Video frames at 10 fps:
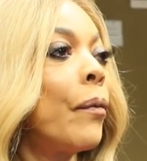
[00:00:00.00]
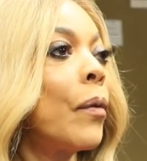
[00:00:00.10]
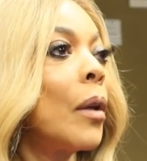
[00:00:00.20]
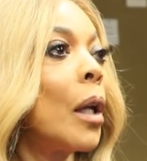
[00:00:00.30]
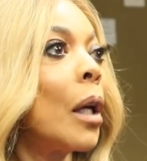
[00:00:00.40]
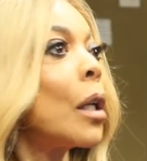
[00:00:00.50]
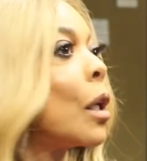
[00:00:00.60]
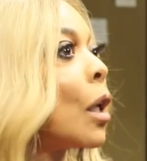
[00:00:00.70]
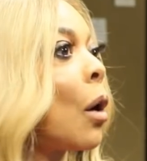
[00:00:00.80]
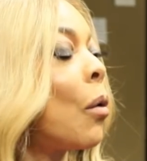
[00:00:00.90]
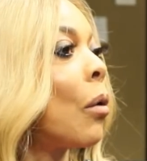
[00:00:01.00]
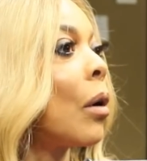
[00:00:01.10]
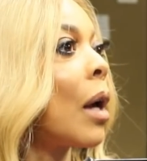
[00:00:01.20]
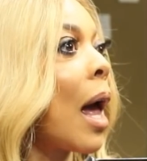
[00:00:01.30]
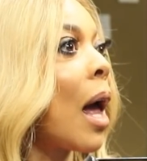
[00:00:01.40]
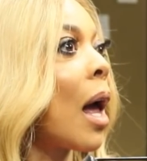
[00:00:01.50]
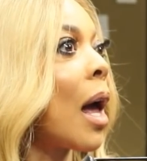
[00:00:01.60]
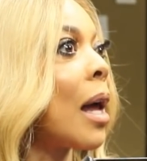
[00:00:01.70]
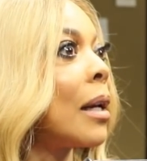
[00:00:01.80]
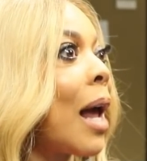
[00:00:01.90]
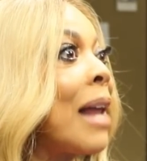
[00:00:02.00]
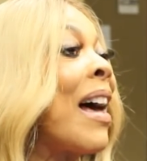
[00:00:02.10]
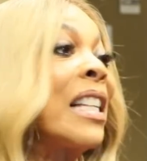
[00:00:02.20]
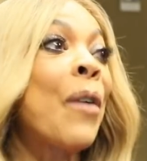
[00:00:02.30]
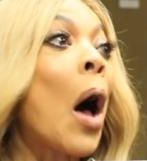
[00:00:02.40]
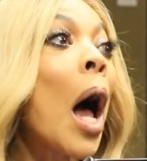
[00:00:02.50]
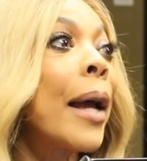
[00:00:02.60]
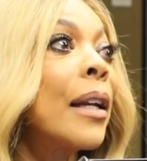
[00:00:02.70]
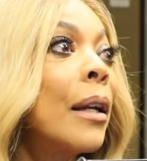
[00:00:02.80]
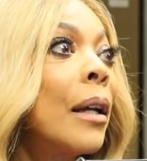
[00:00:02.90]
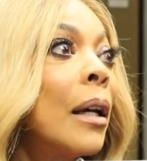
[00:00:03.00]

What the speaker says: and that's fine.